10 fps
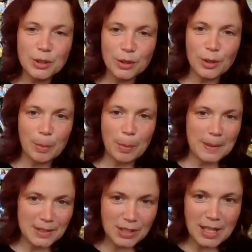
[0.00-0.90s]
Europe
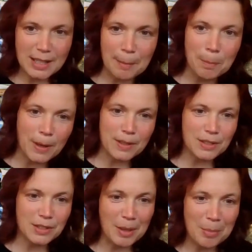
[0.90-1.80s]
CCAM
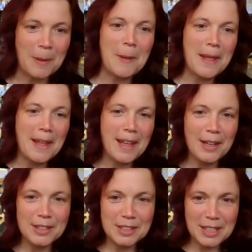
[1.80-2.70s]
partnership.
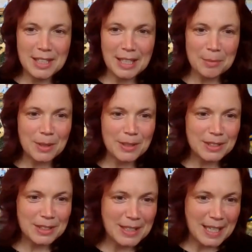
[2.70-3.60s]
CCAM
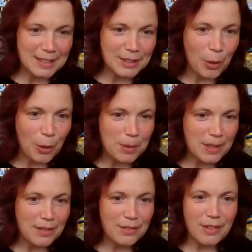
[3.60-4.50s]
is Connected
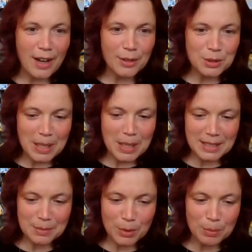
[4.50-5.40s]
Cooperative
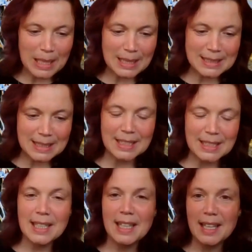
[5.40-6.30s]
Automated Mobility.
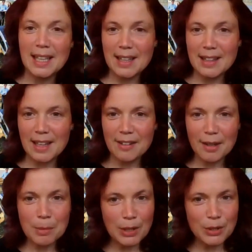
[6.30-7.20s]
And there
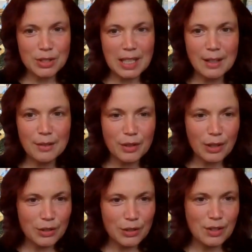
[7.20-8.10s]
I'm cluster leader for
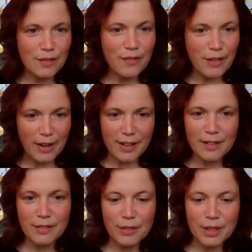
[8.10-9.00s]
cluster
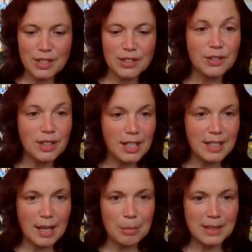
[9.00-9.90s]
5, which is on key
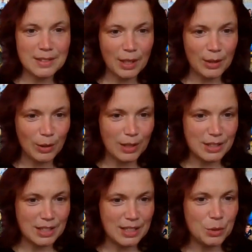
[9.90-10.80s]
enabling
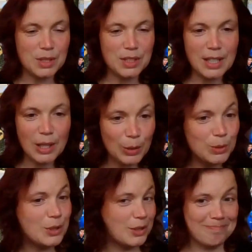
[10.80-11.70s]
technologies, which
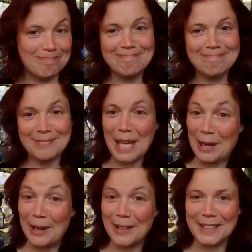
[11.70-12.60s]
includes
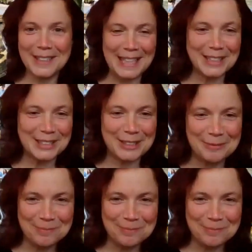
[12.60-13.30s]
AI. Yes.